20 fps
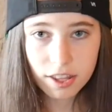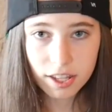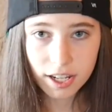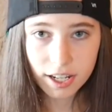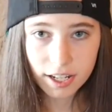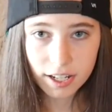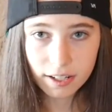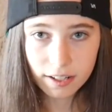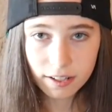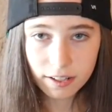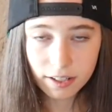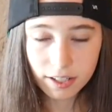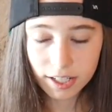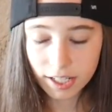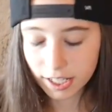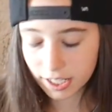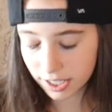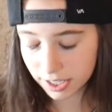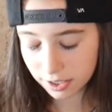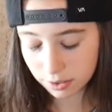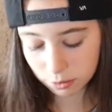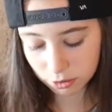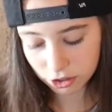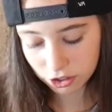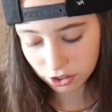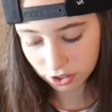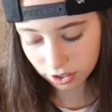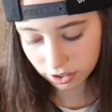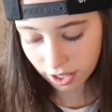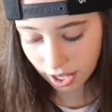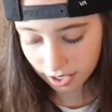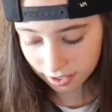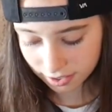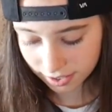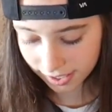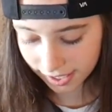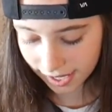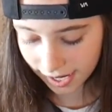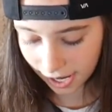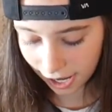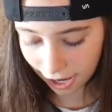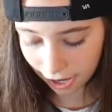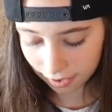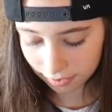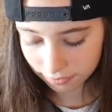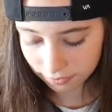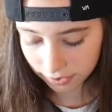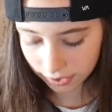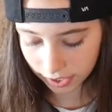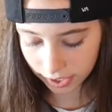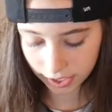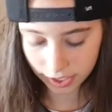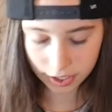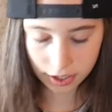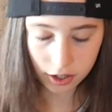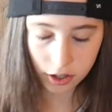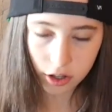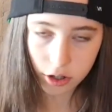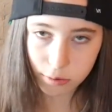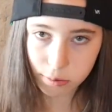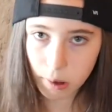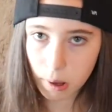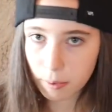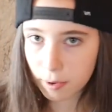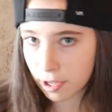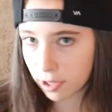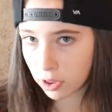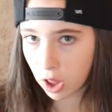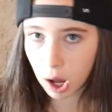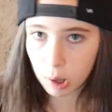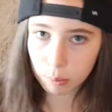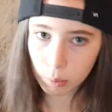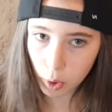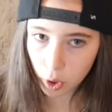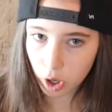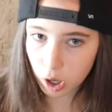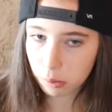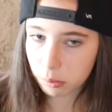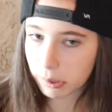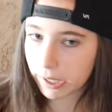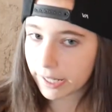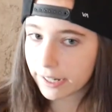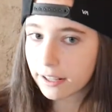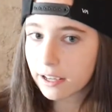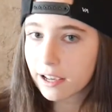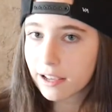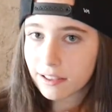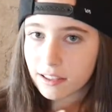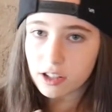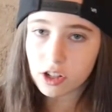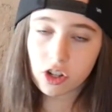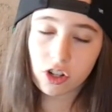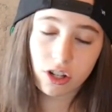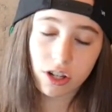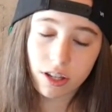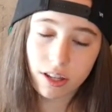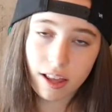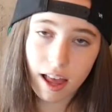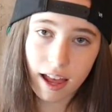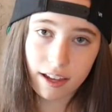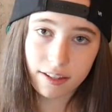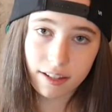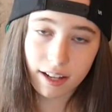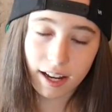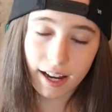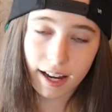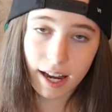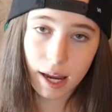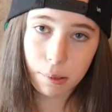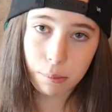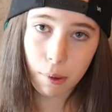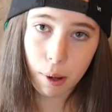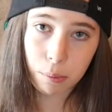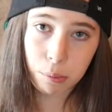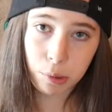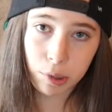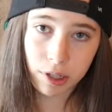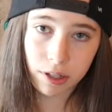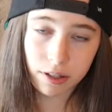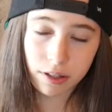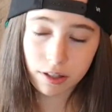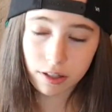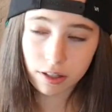thing is, which is the last thing I have, and there's probably a lot more, but it's just the last thing I came up with.